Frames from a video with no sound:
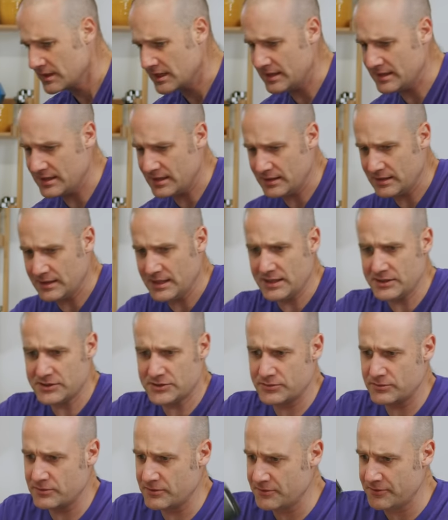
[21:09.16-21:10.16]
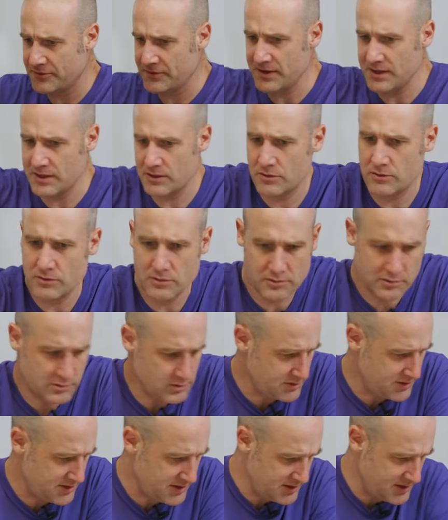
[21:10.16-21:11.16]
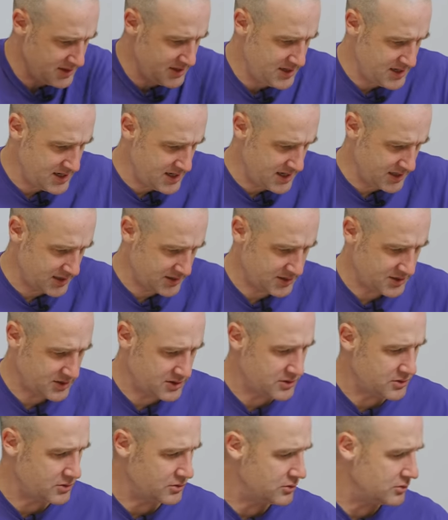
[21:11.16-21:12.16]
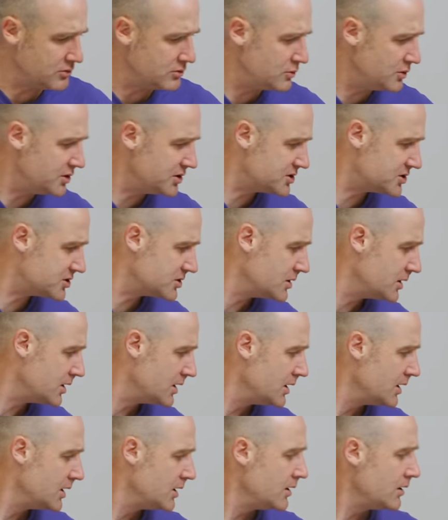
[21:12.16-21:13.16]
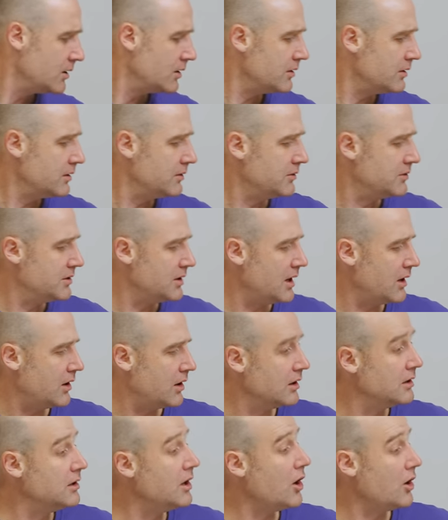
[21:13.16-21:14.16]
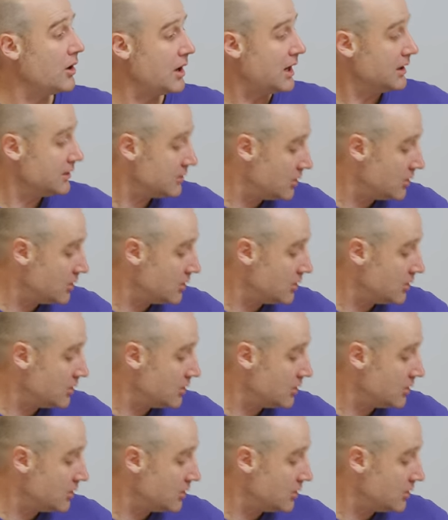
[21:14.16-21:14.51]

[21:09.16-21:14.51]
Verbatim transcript: And then let's reveal the next two, which are a lot, a